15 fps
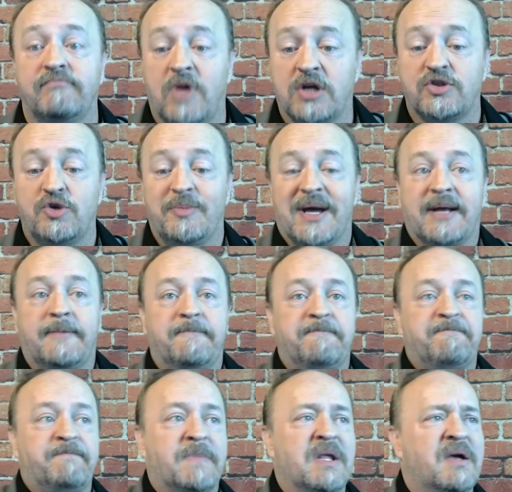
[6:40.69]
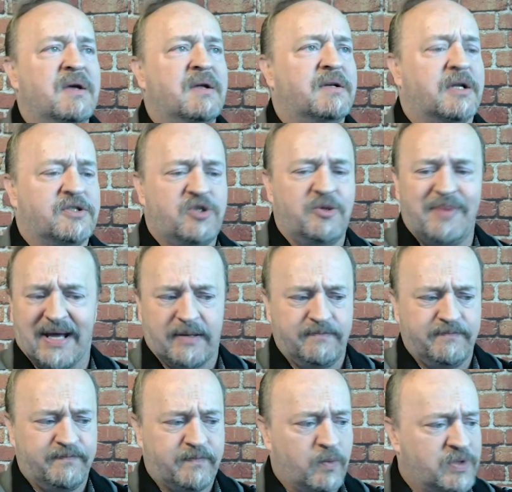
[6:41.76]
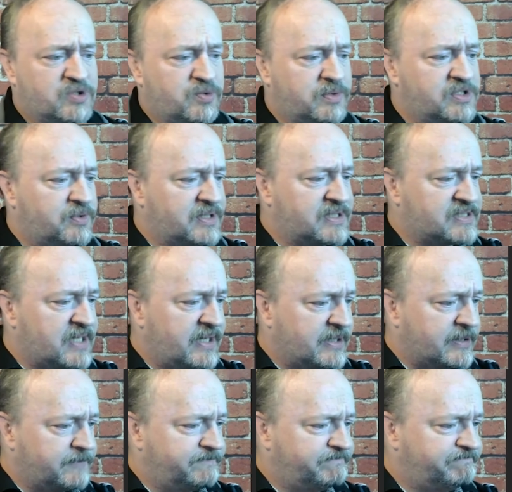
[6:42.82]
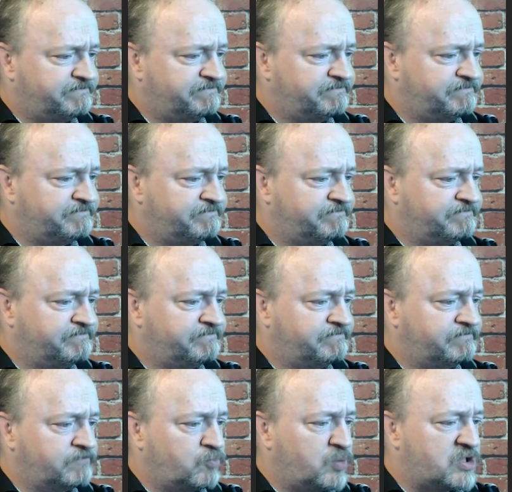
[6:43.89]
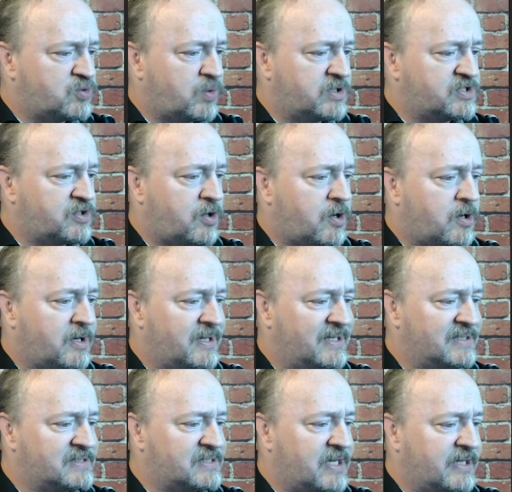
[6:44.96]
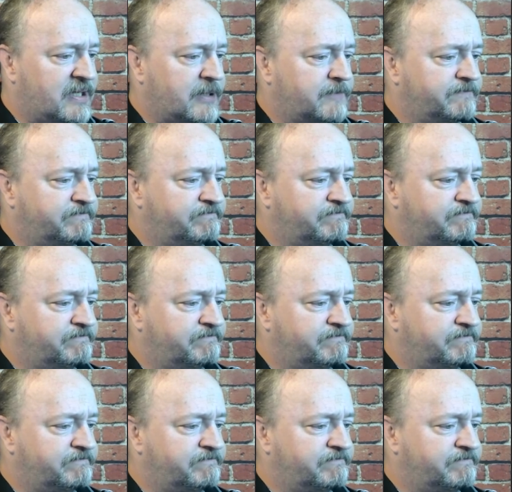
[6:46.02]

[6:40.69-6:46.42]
Not too bad. Not too bad. Which ones are exciting? which ones are exciting.